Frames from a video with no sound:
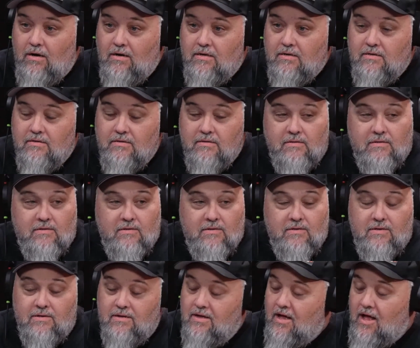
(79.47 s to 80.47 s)
Listen,
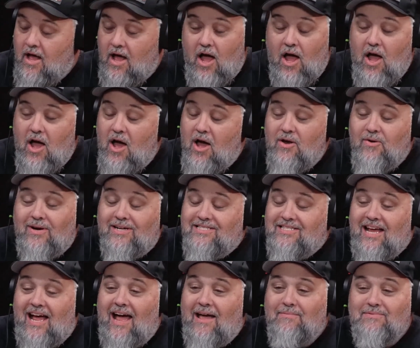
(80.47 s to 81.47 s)
I have never
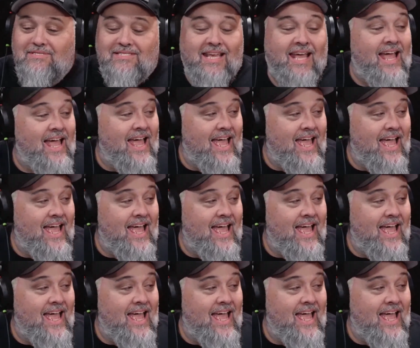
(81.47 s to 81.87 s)
quoted